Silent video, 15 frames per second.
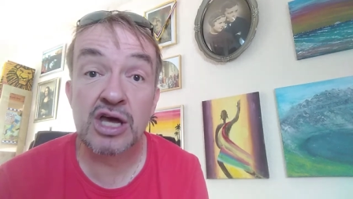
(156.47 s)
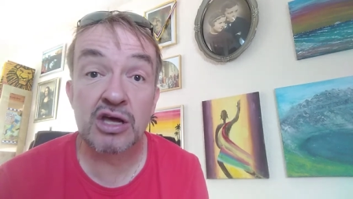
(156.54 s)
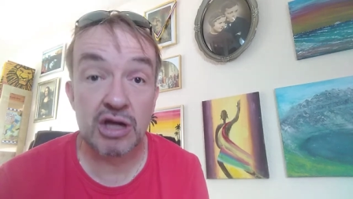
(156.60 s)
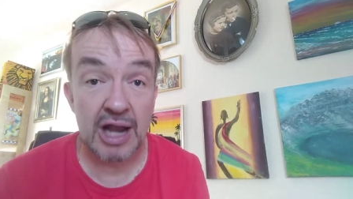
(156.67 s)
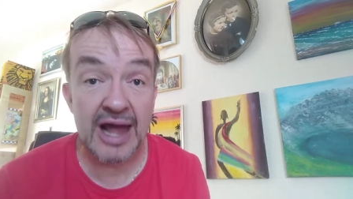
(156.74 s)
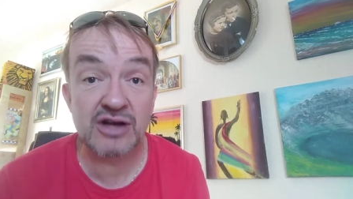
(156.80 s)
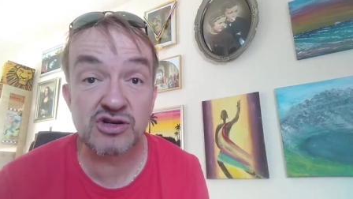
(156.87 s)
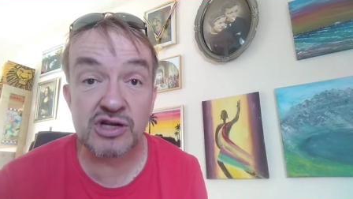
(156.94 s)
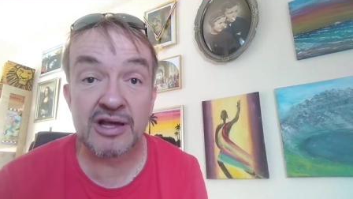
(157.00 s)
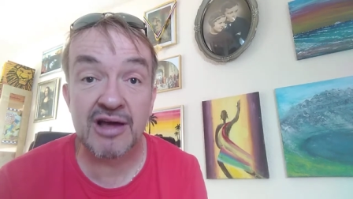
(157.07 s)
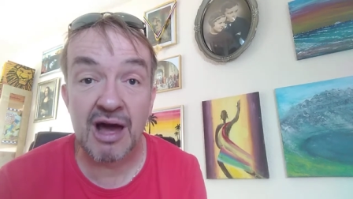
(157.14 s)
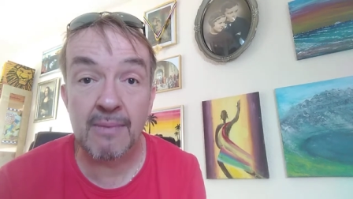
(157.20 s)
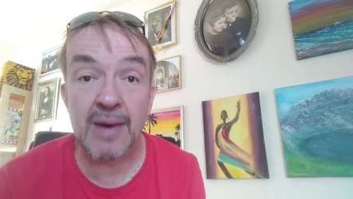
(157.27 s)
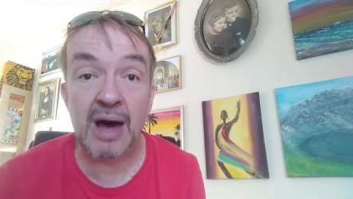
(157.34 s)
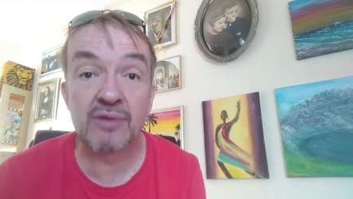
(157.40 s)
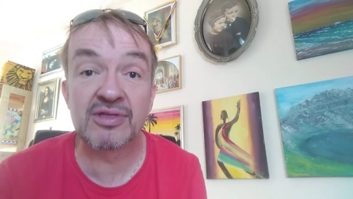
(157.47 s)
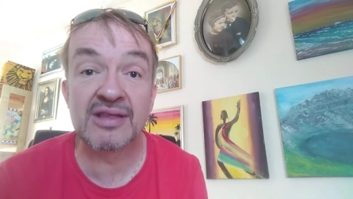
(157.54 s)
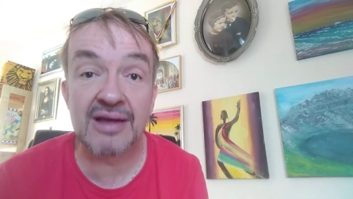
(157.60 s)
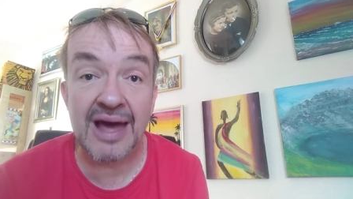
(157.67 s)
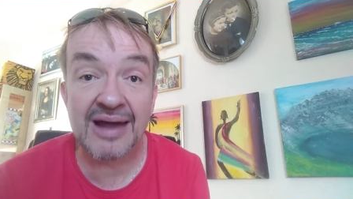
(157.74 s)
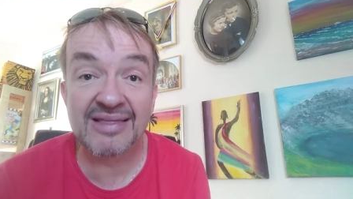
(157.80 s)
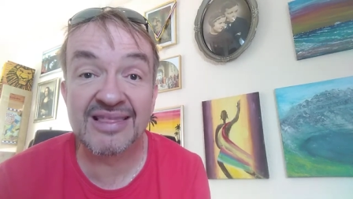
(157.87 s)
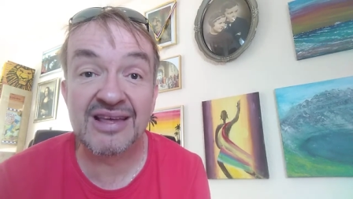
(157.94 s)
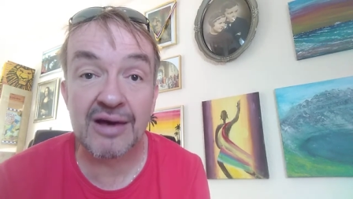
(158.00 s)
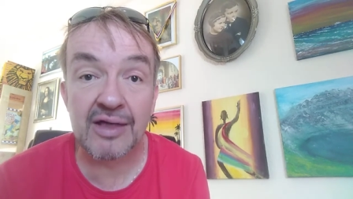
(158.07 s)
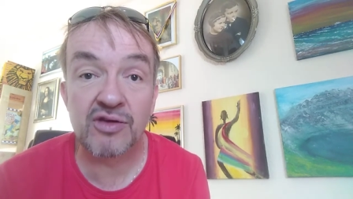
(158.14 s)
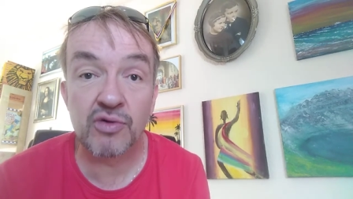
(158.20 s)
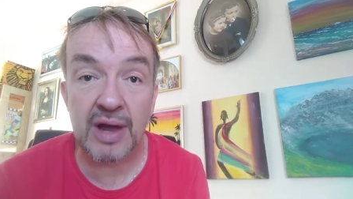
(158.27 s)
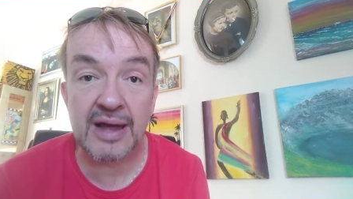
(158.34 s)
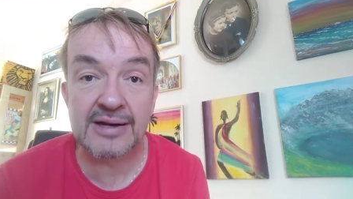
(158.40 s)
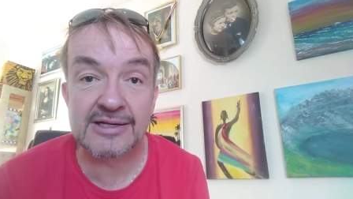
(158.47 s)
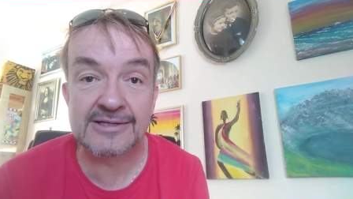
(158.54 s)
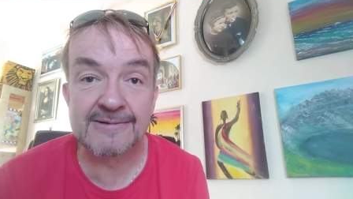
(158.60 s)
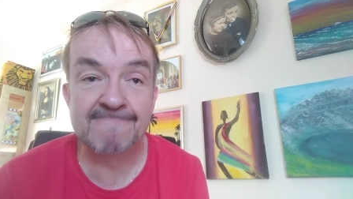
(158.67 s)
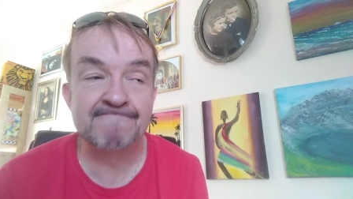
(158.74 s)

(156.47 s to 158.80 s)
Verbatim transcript: you'll actually come out at the other end.